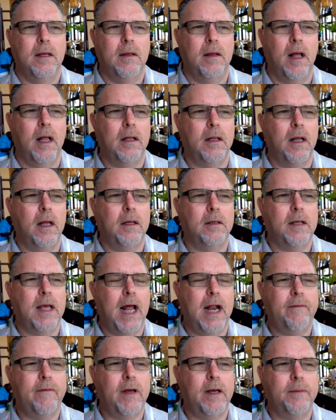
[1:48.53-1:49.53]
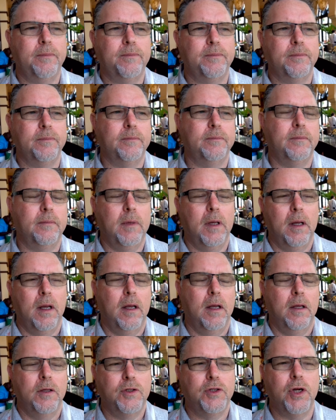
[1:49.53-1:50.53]
a kind of
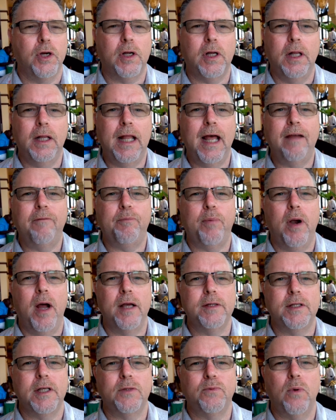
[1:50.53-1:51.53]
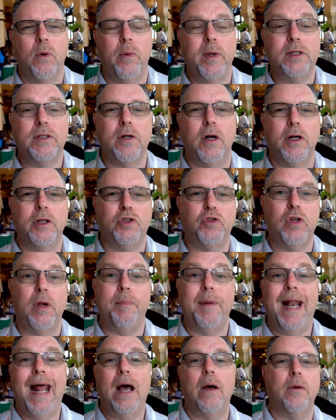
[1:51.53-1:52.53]
a circle of life process where we started
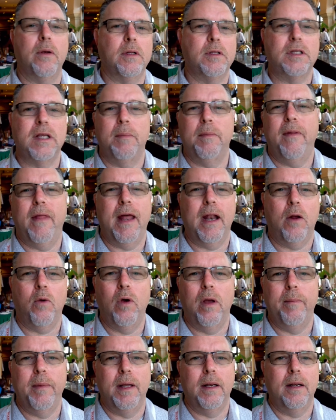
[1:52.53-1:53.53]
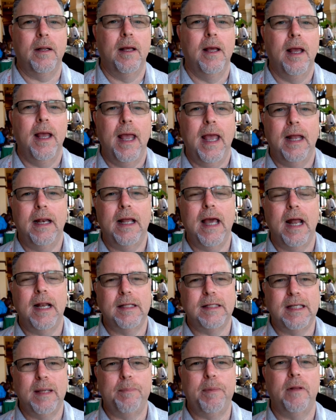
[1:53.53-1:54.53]
stripping out some of that equipment and kind
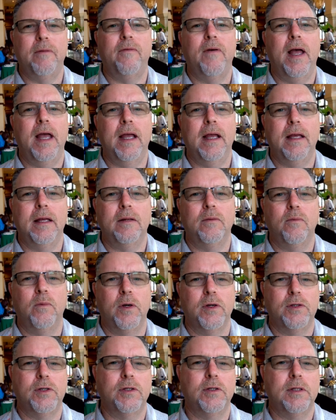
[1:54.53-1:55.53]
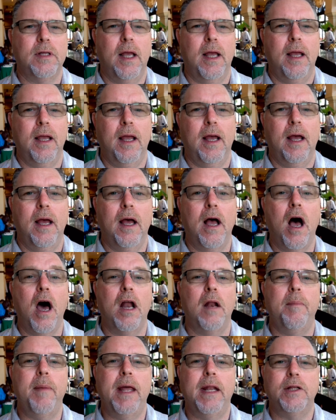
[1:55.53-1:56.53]
of simplifying it. Versus a
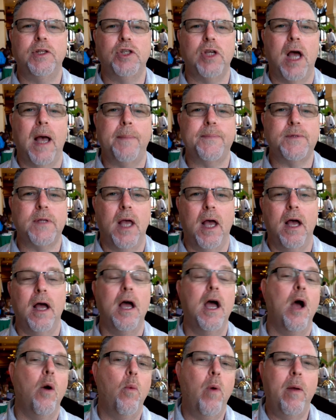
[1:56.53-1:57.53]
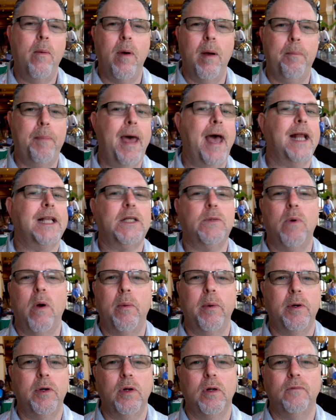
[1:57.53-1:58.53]
automated chop saw, we went back to what we
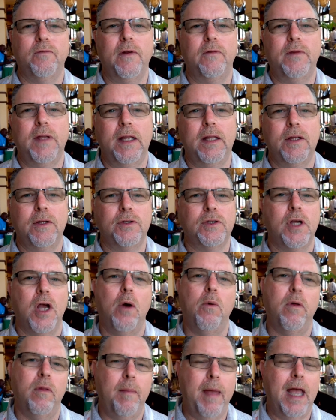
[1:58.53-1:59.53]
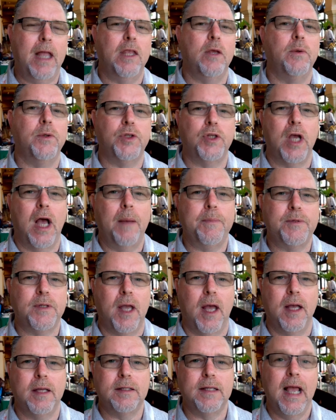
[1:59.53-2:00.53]
were doing 15 years ago with manual chop
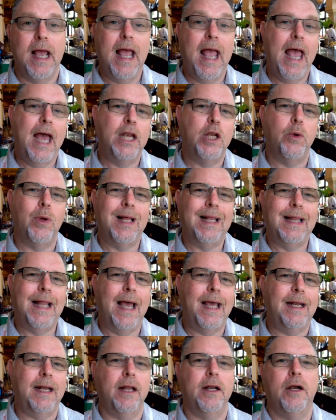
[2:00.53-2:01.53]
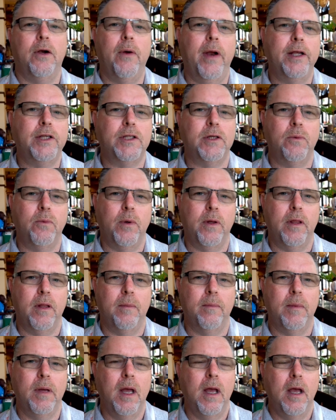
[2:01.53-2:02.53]
saws and doing light integration with them.